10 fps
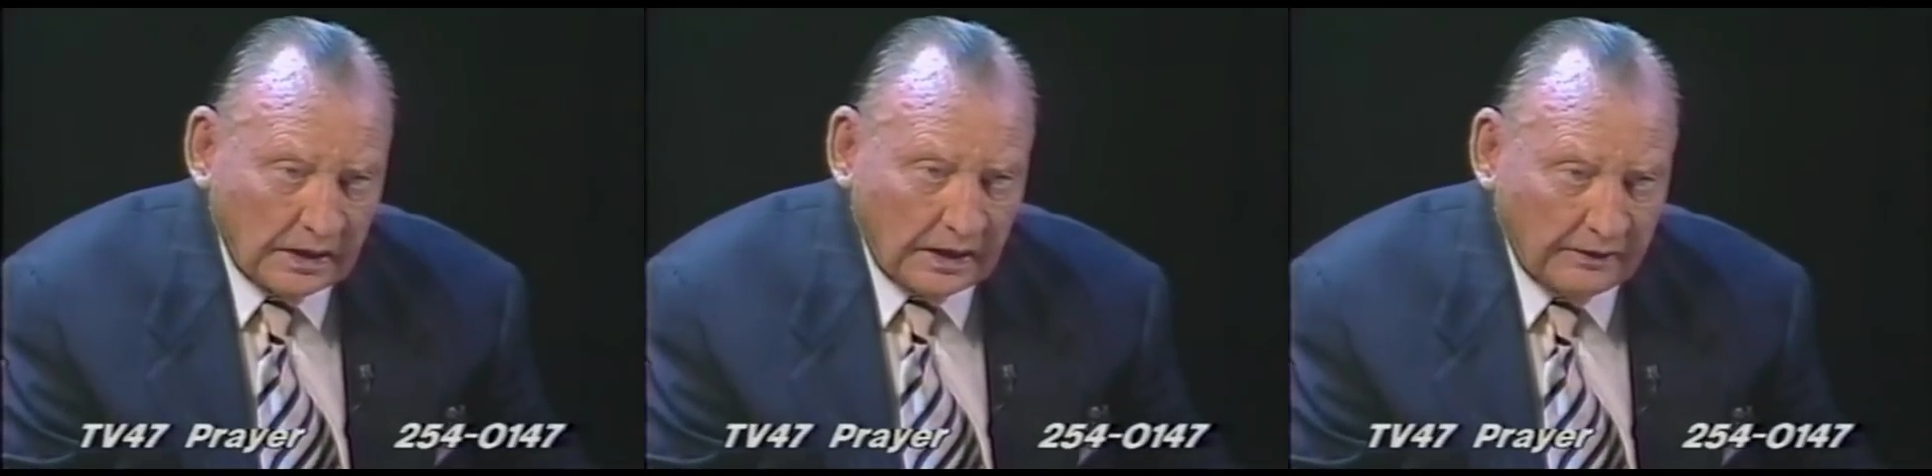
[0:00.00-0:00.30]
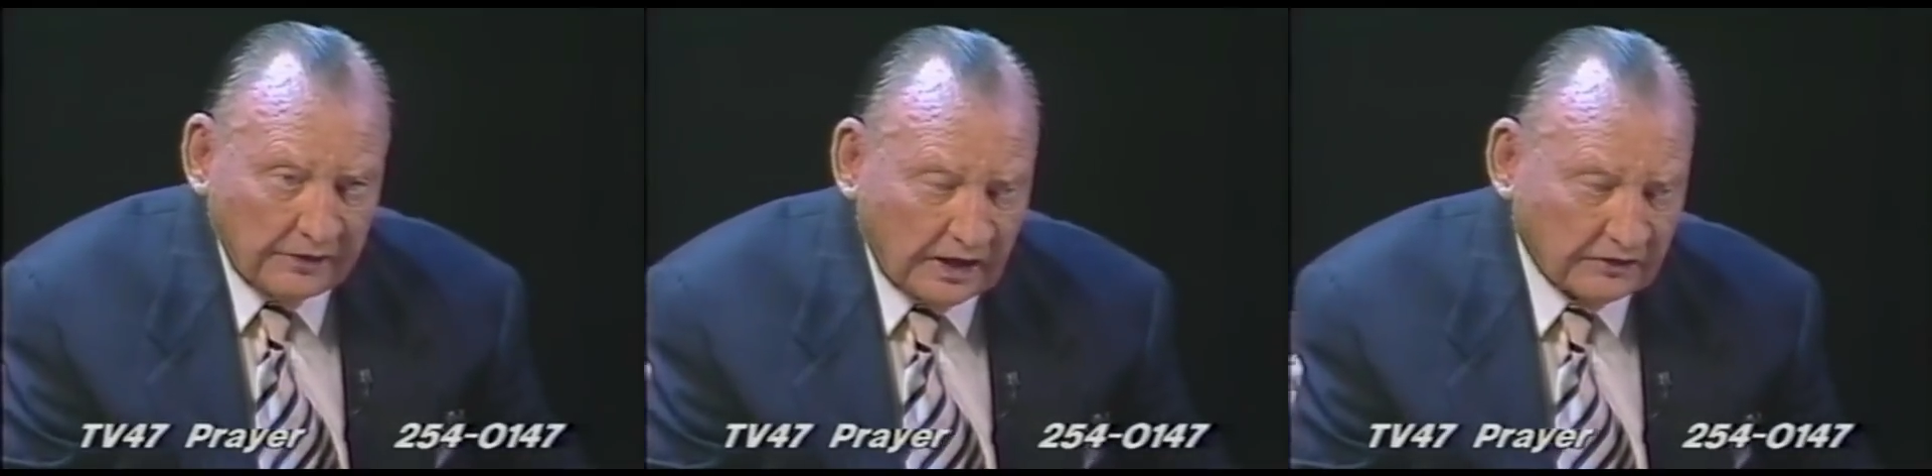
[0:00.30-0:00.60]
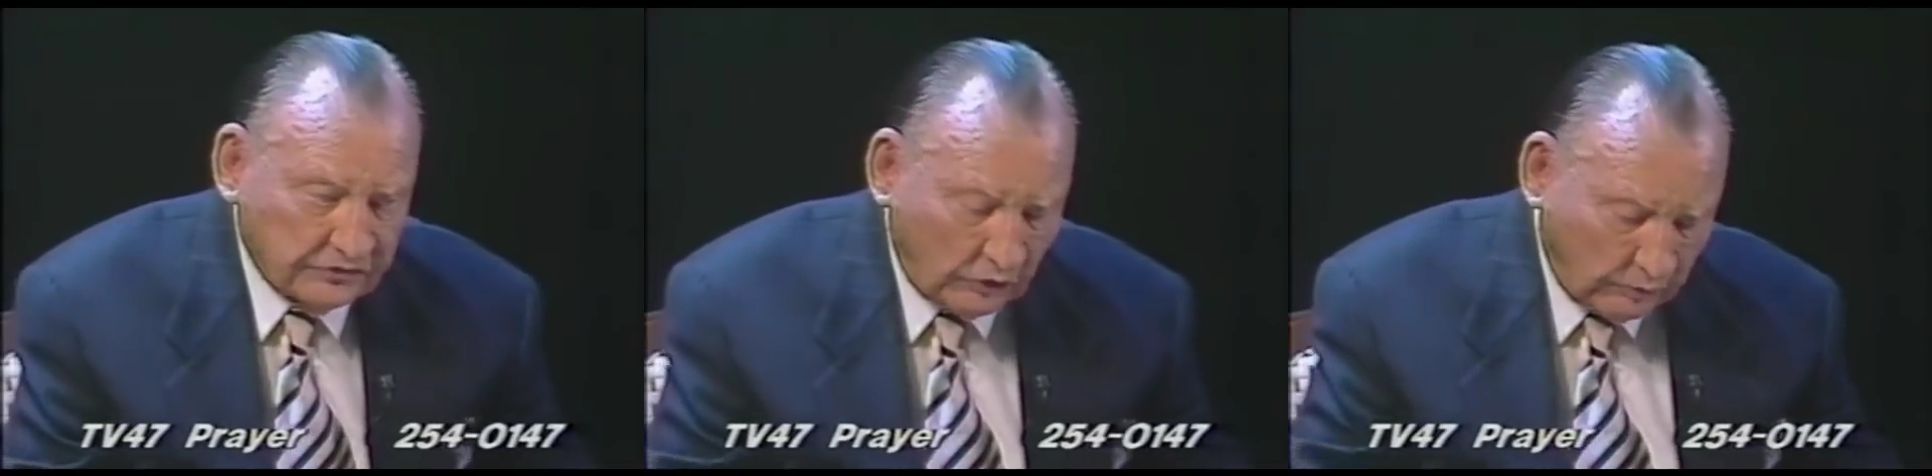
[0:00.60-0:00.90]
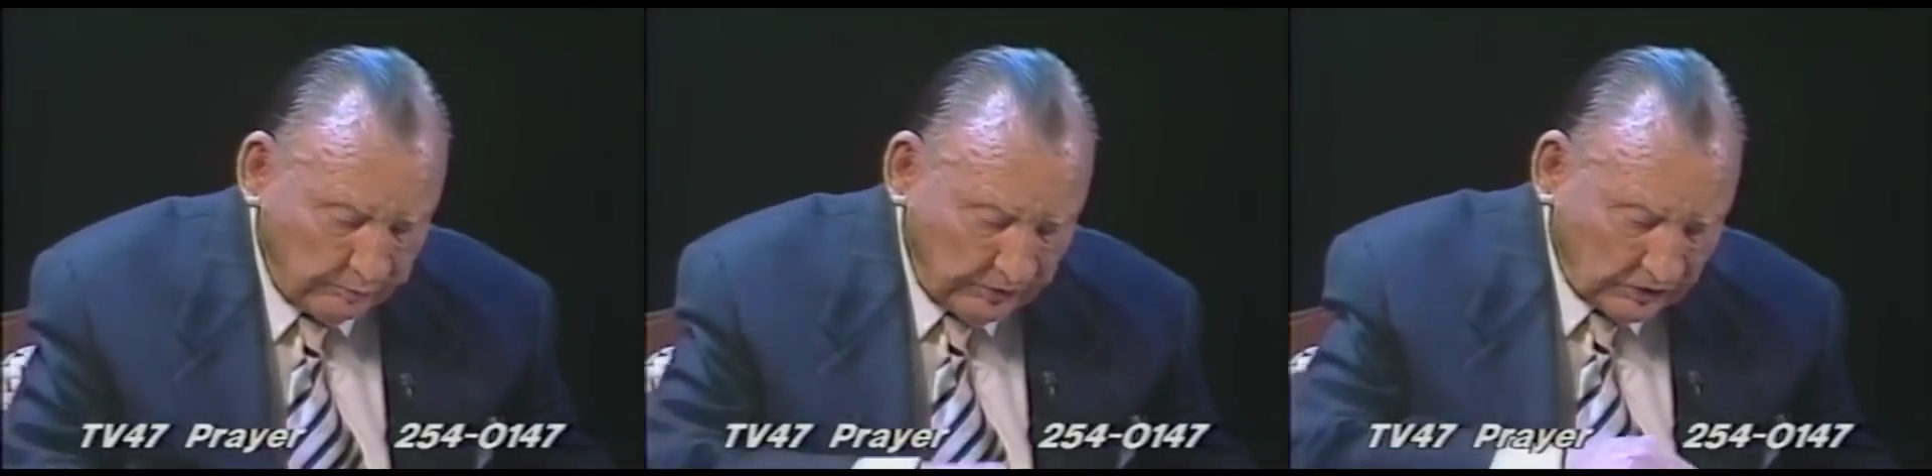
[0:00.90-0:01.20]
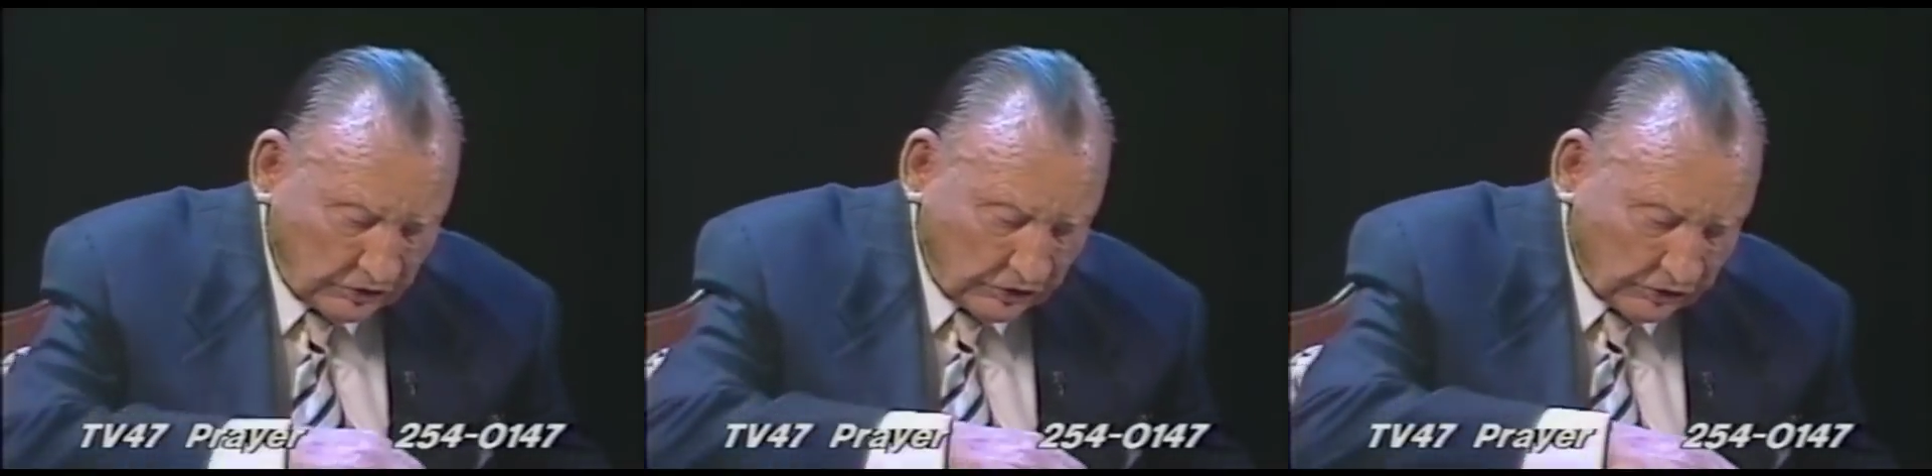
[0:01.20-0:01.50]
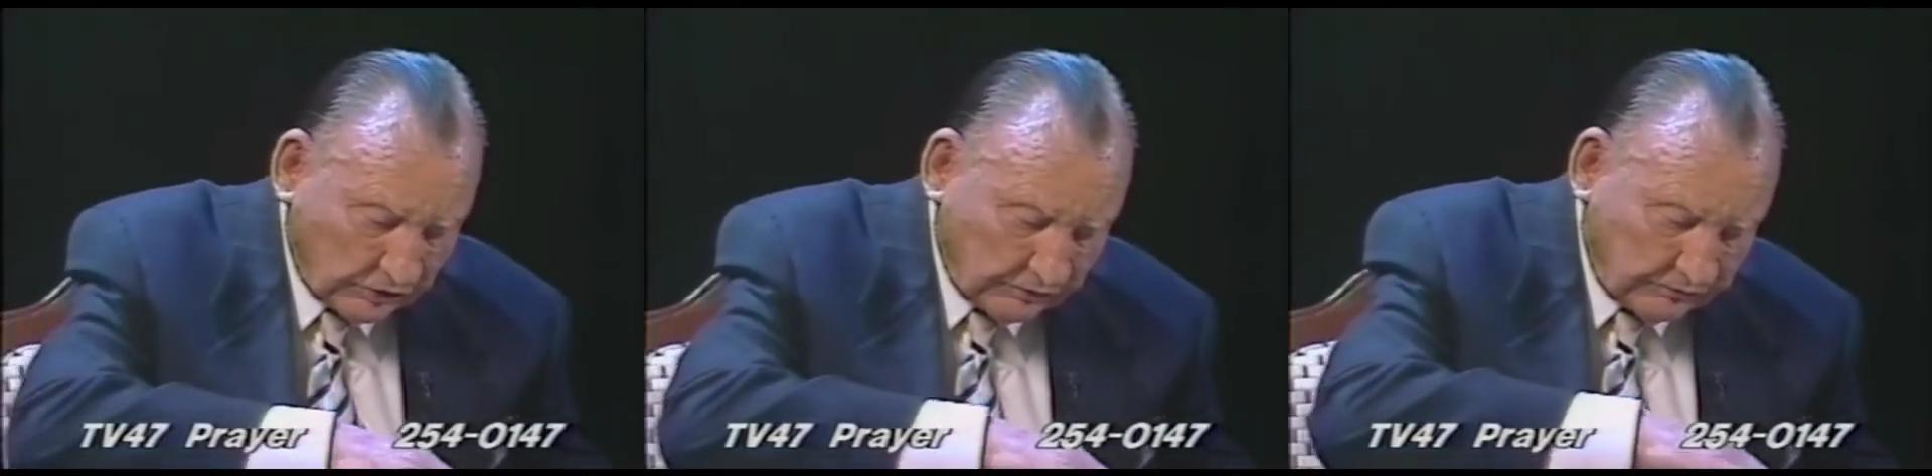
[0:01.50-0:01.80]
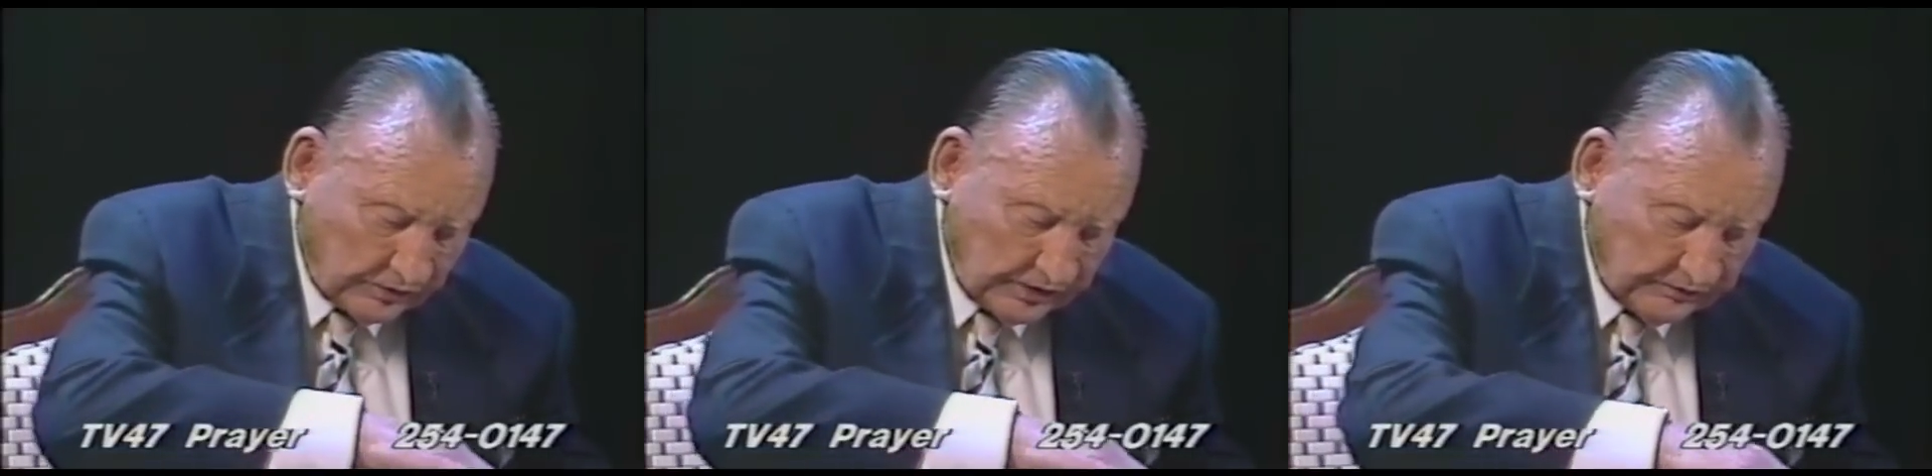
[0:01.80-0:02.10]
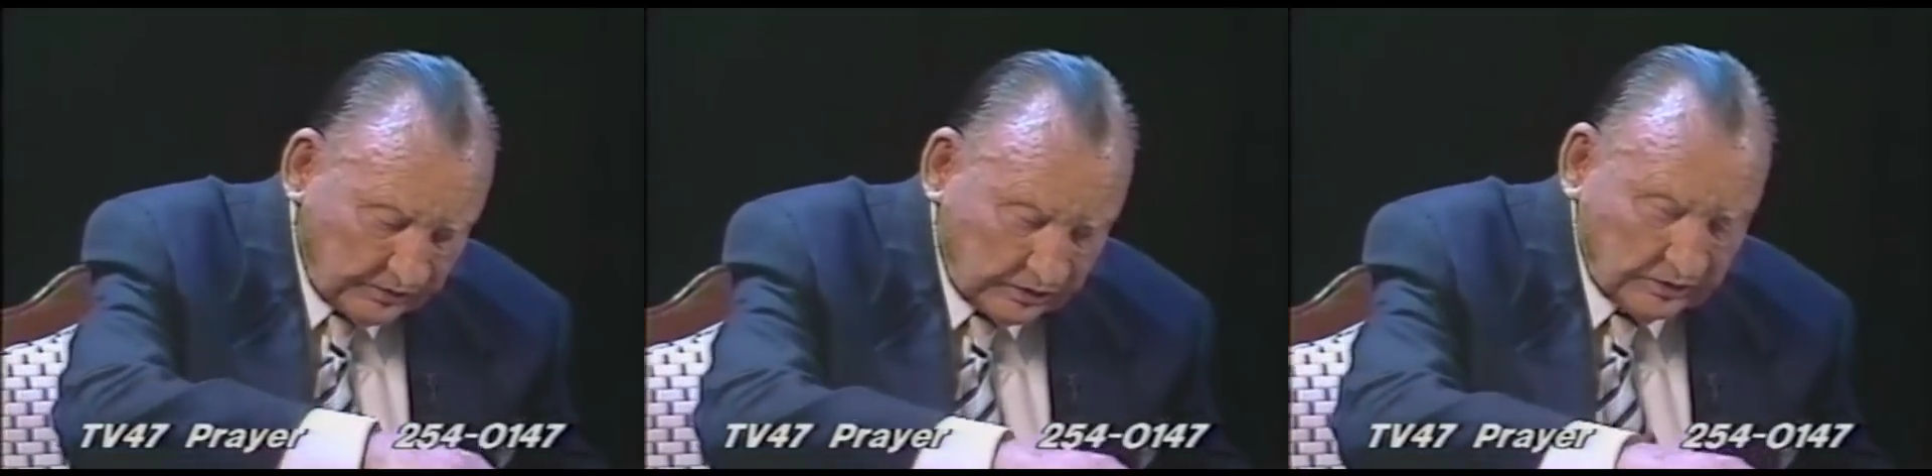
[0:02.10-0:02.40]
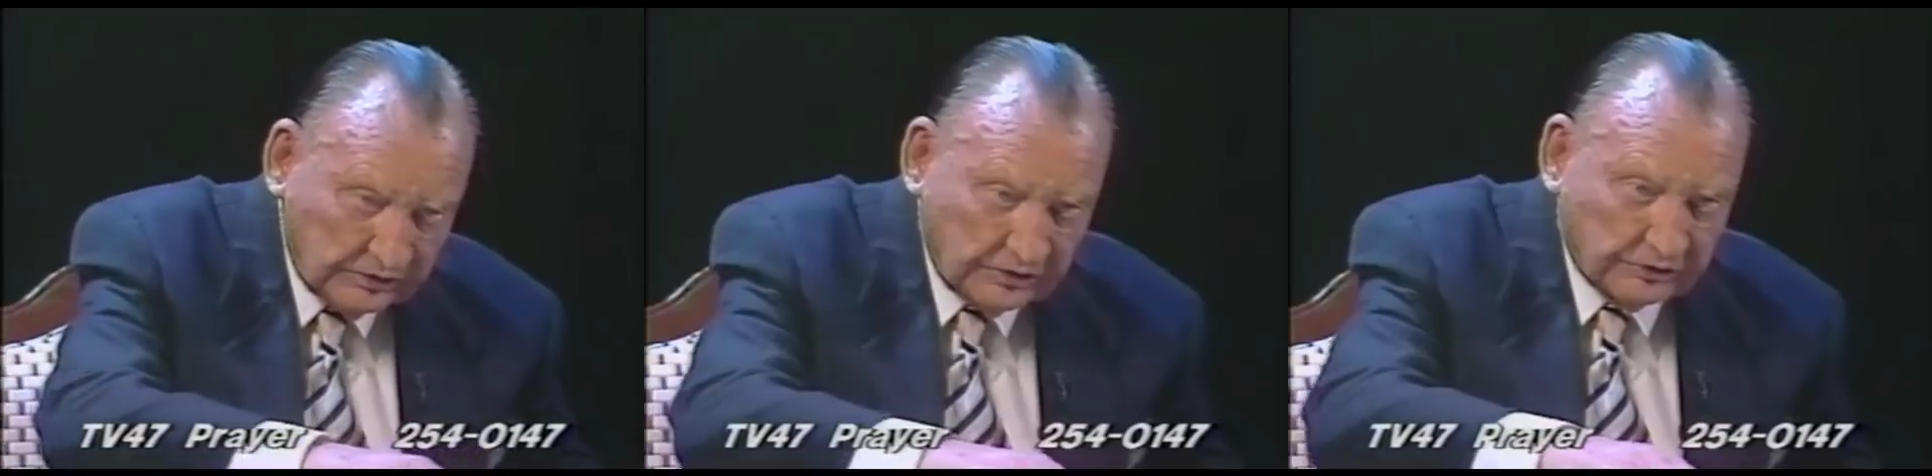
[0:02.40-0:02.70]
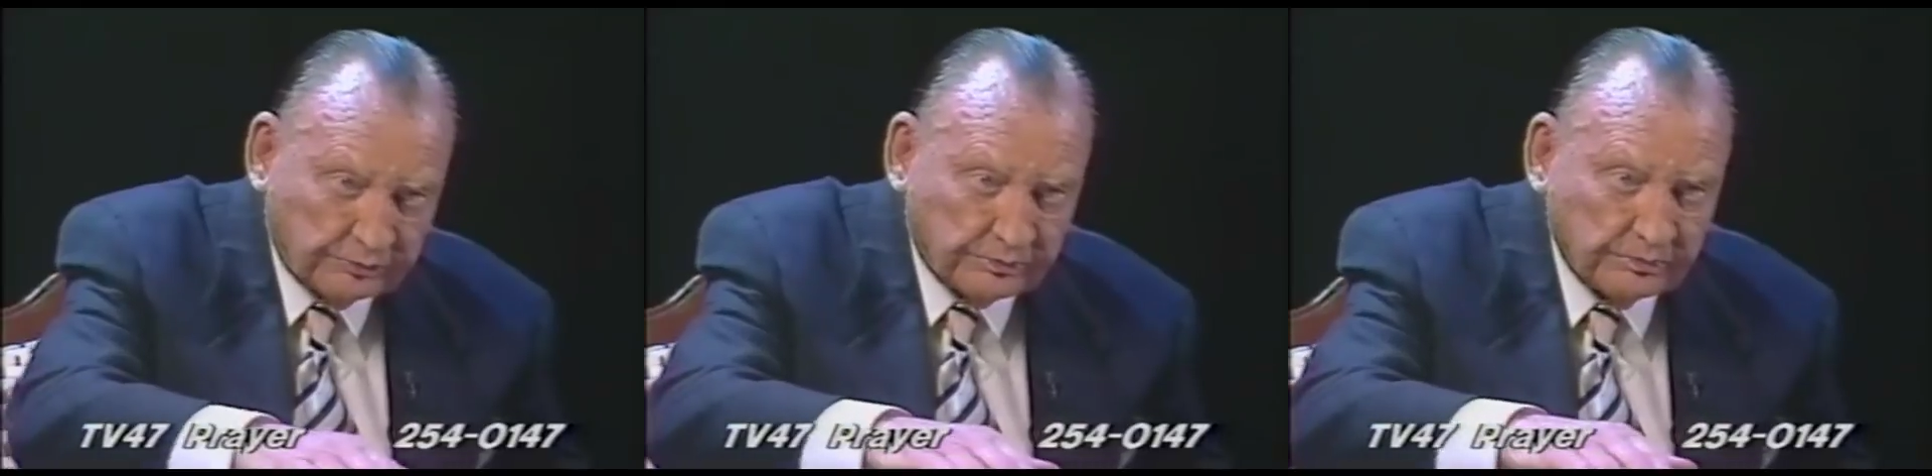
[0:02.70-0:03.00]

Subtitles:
And then I saw a big curve leaving this.